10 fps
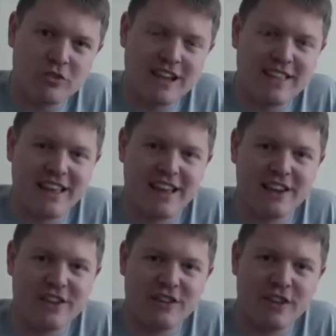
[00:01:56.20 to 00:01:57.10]
detail,
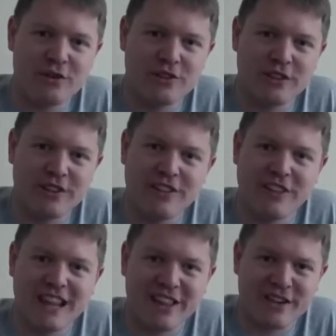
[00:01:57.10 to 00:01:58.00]
and you see all the
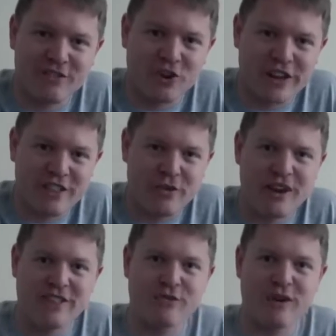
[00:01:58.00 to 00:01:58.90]
things that have gone into
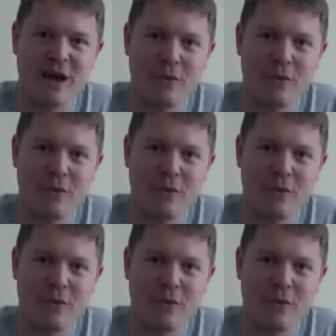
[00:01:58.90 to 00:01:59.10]
it, the rear